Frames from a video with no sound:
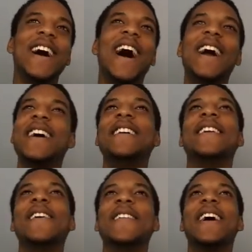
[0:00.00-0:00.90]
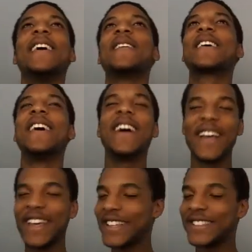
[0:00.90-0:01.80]
I don't know, like
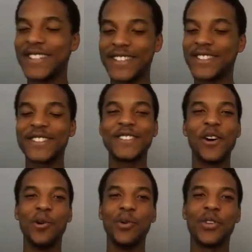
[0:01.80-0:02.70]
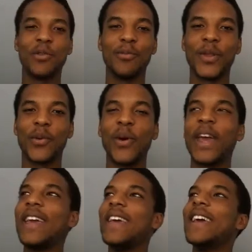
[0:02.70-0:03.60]
it's it's just so awesome. But the
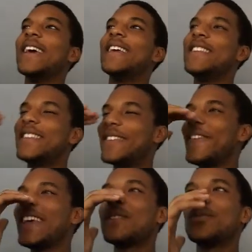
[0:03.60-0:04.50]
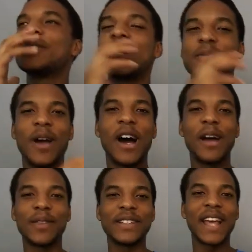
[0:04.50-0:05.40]
way the thing is, which gets me
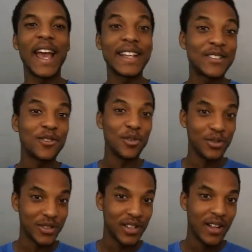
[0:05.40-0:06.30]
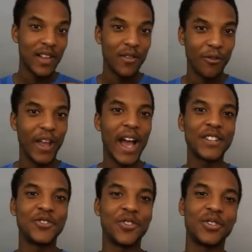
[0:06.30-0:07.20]
hyped, is Escanor's
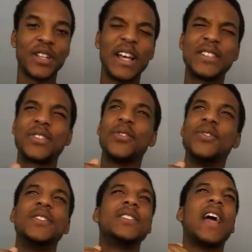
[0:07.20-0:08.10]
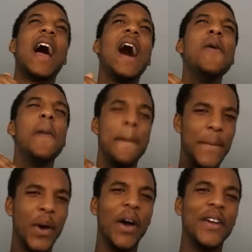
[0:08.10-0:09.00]
reaction because Escanor's just like, how
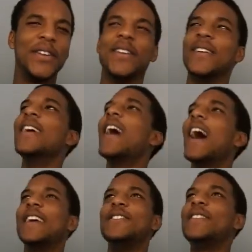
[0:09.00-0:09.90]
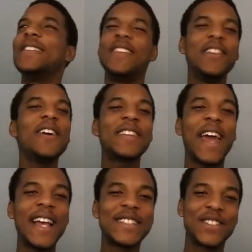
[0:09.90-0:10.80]
impertinent, and you know
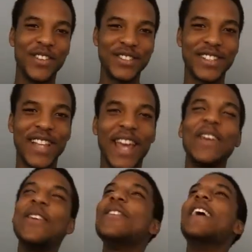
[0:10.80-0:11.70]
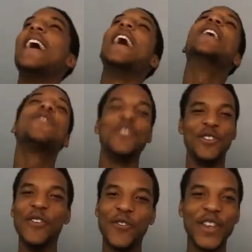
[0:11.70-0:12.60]
that Escanor's just like, who the hell do
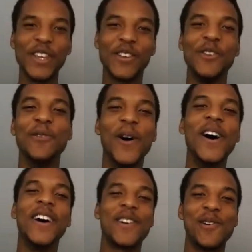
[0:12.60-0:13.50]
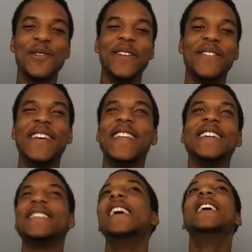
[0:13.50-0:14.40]
you think you are calling me
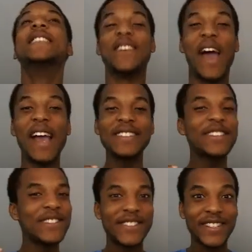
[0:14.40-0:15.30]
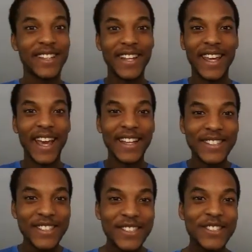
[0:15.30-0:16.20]
this? So Escanor's just gonna get
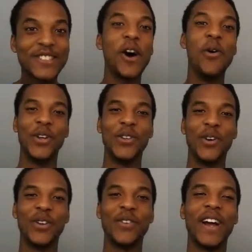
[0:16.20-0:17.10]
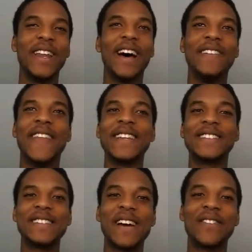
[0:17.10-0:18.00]
so annoyed right now
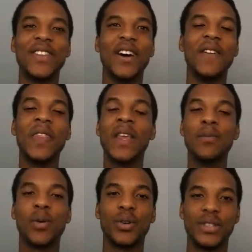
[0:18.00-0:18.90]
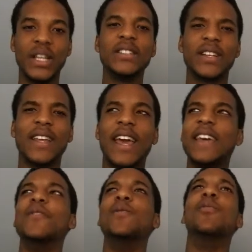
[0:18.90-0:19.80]
next chapter because he's gonna get
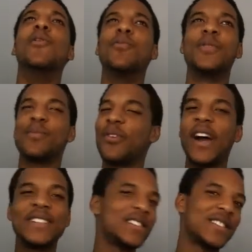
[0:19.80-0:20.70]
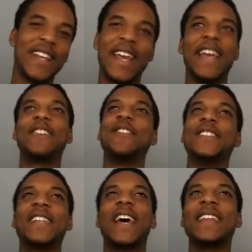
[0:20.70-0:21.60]
even more. The is just gonna
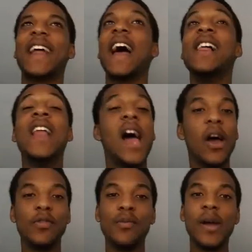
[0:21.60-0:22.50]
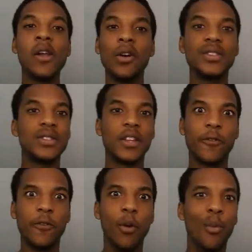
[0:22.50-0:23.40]
increase like that, and Meliodas'
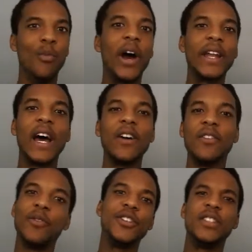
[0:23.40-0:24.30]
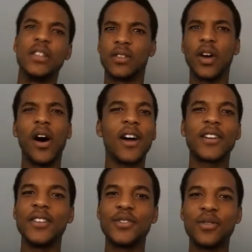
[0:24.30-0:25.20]
form right now, you see the
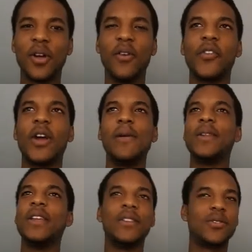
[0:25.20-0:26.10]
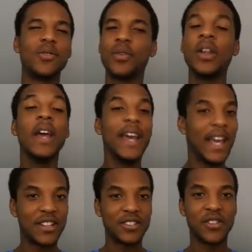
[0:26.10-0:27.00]
darkness all over him and his sword,
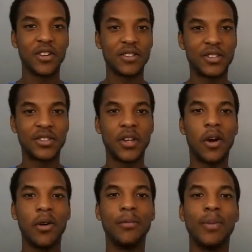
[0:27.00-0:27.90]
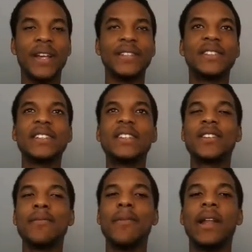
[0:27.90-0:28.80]
it just looks so beast. This is
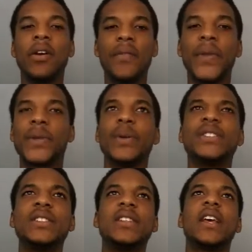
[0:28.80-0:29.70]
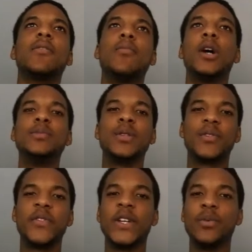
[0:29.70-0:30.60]
the Meliodas which the Ten
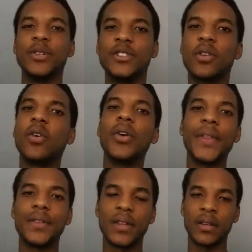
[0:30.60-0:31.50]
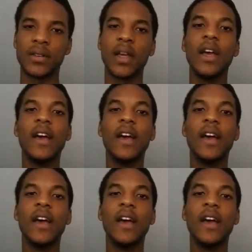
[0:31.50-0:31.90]
Commandments feared, which the goddesses,